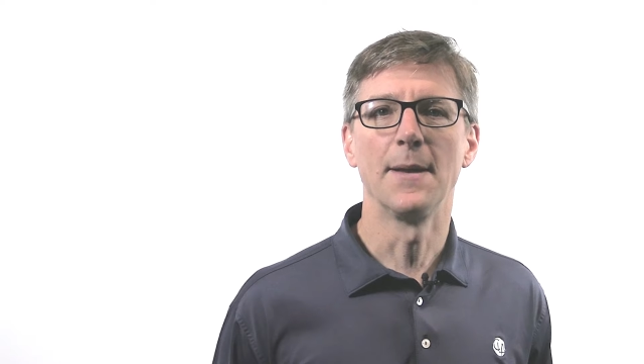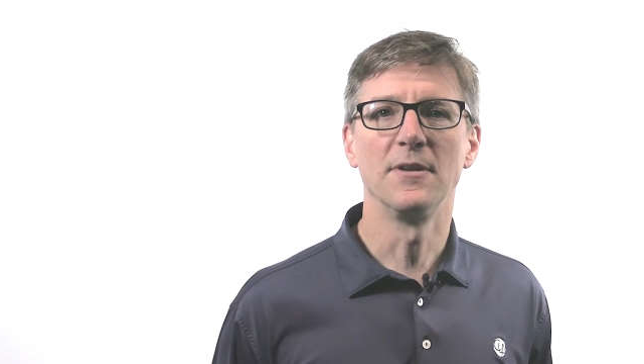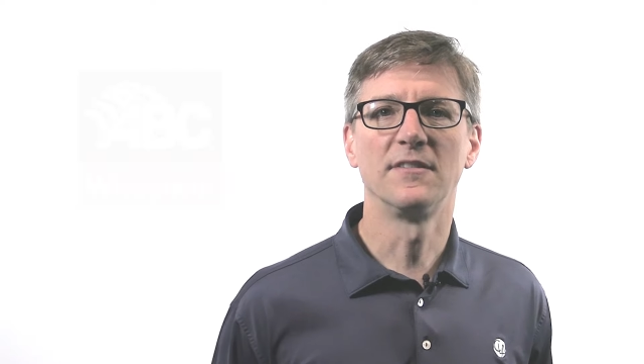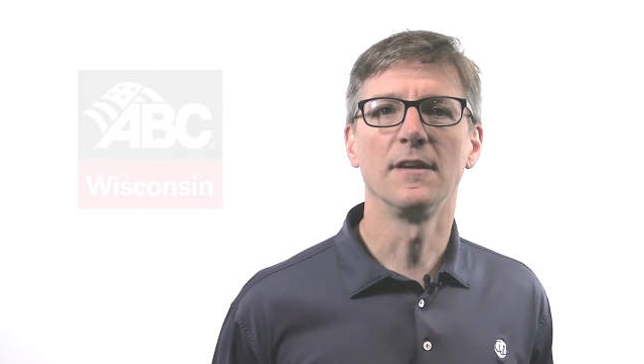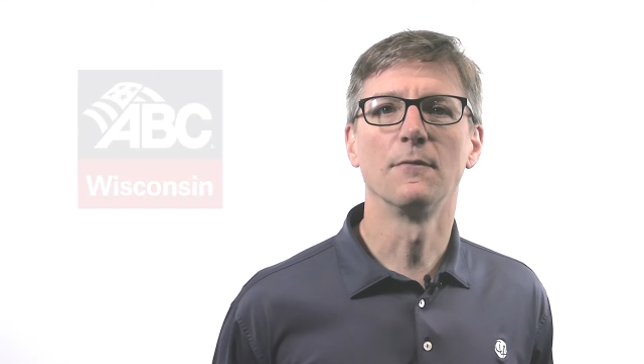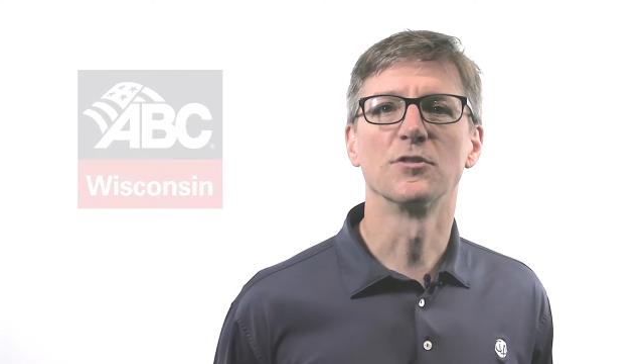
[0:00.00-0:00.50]

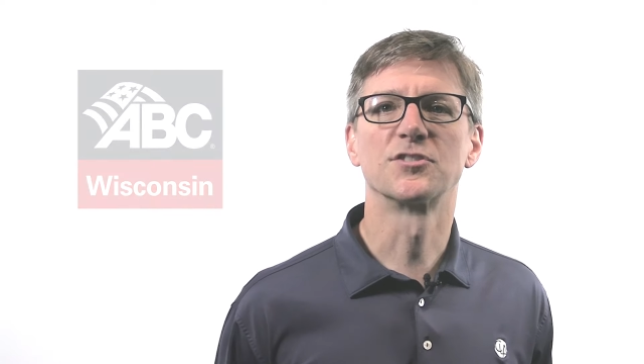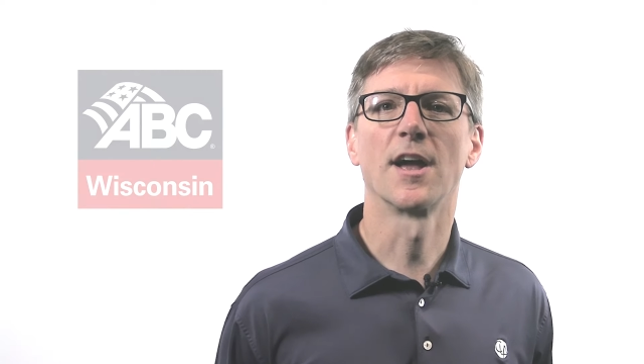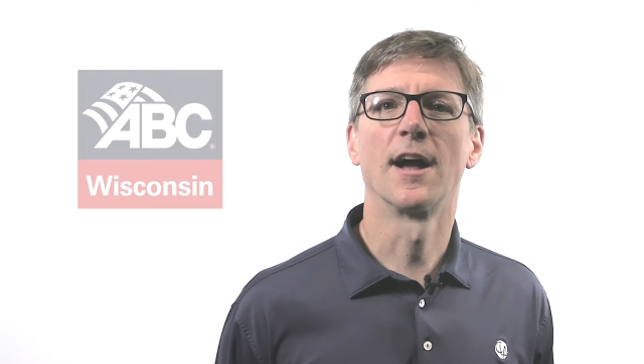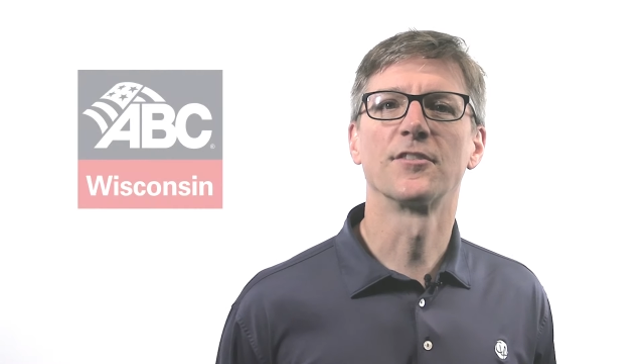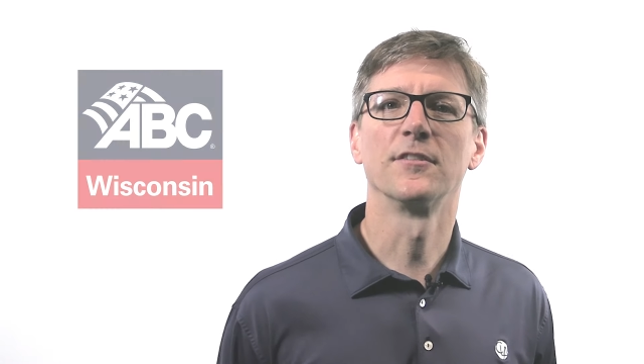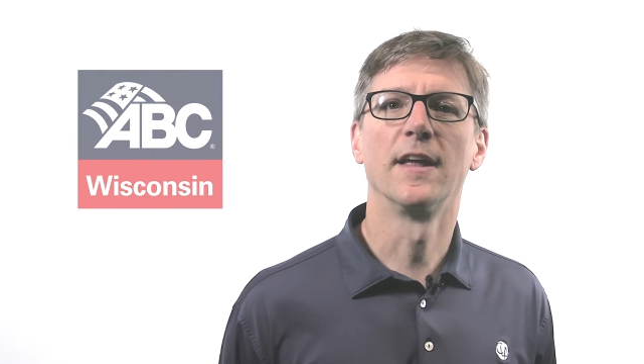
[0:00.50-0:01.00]
ABC of
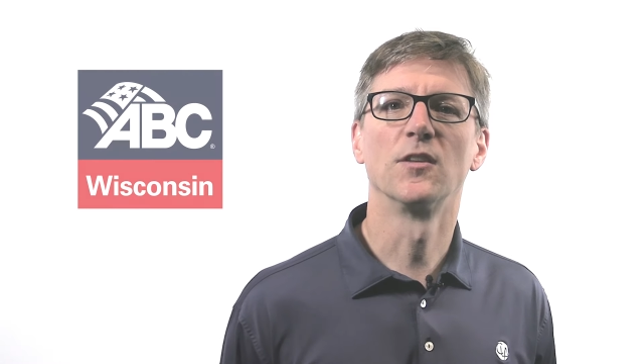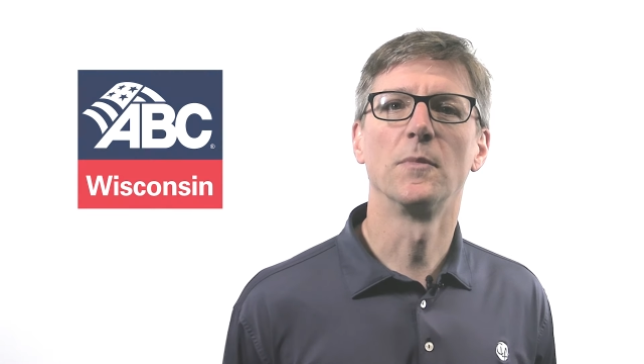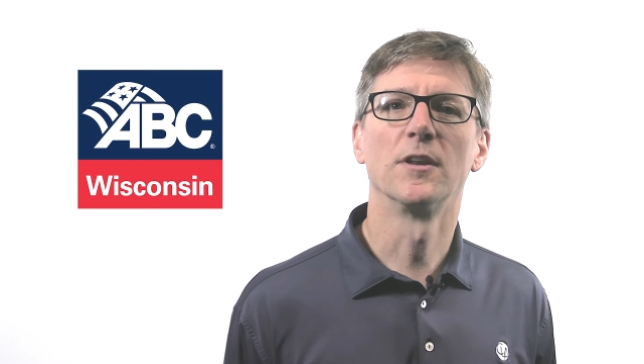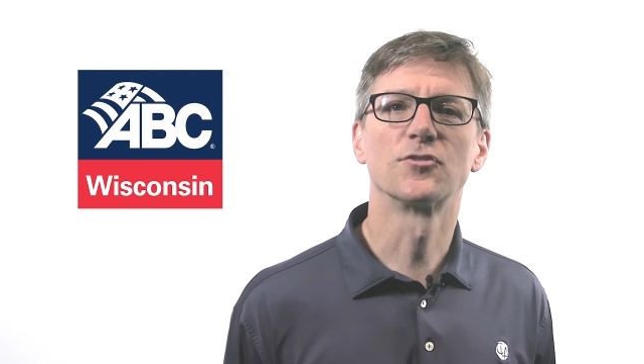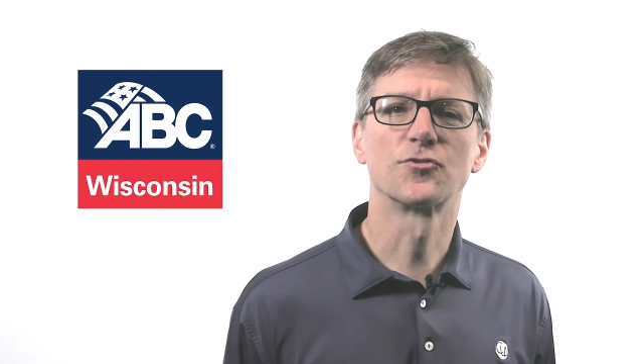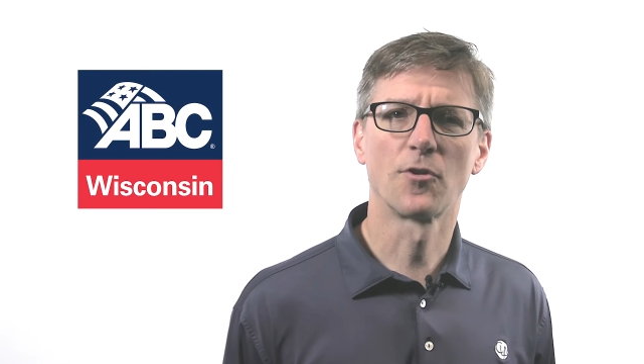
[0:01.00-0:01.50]
Wisconsin has
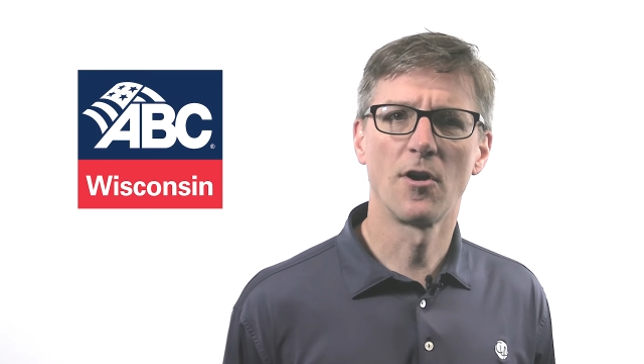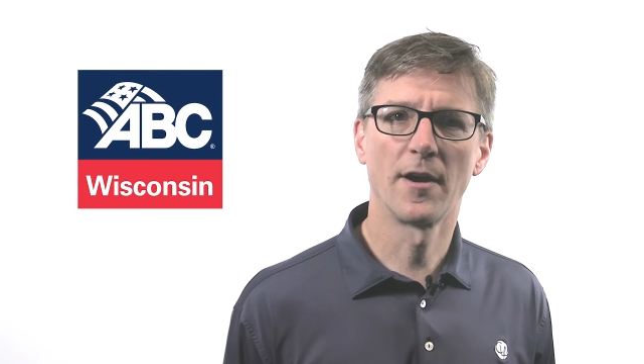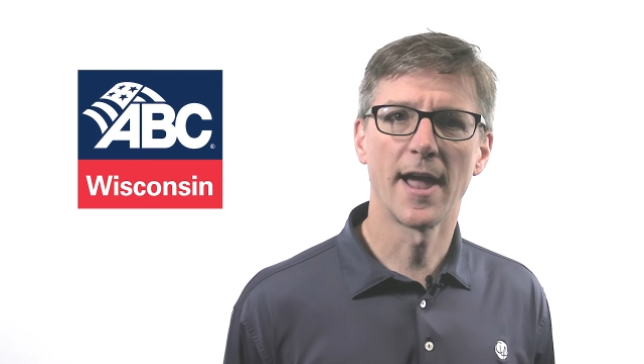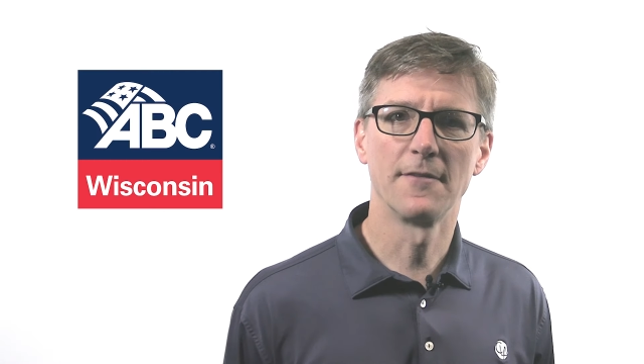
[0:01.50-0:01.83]
been a strong